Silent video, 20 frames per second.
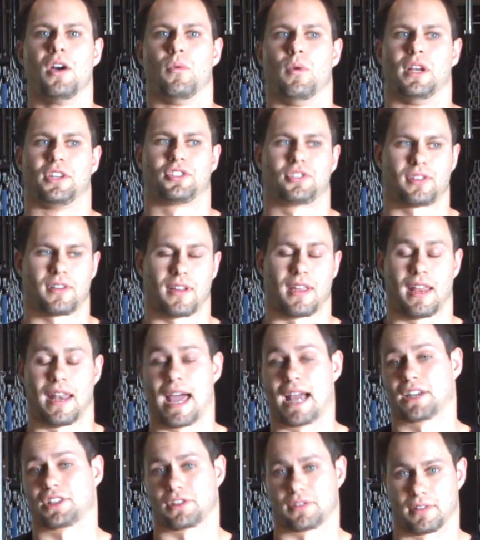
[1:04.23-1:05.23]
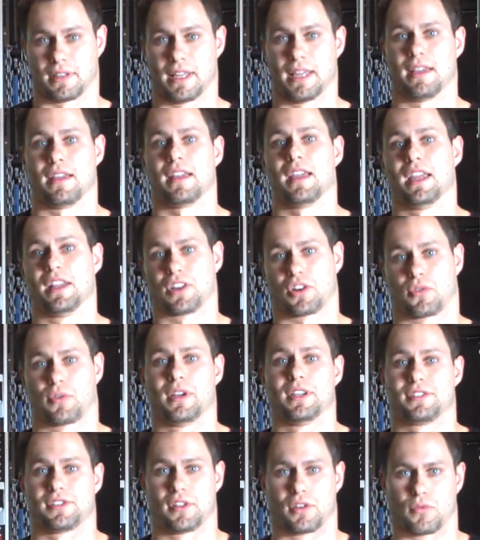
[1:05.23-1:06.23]
which can actually
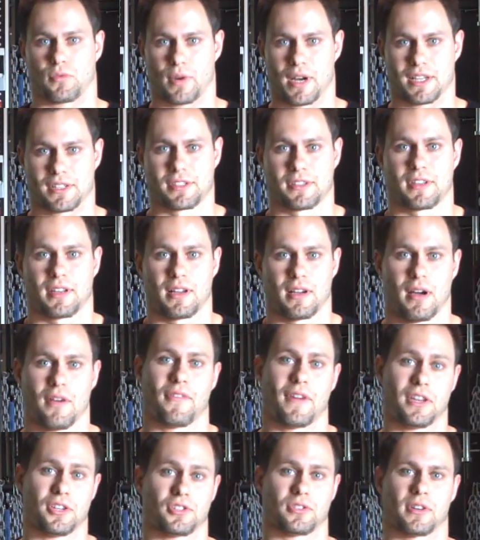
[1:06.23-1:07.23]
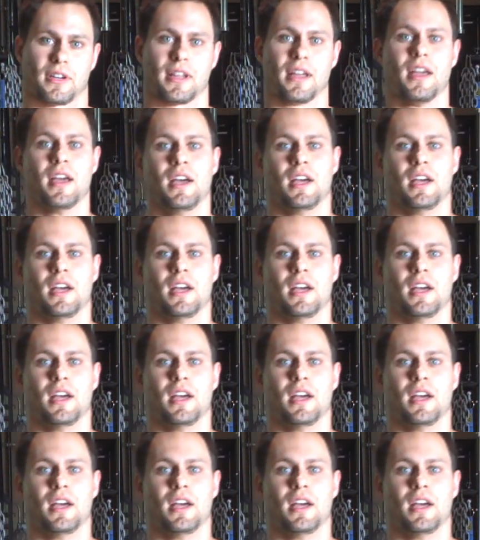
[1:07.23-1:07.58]
increase your risk of injury.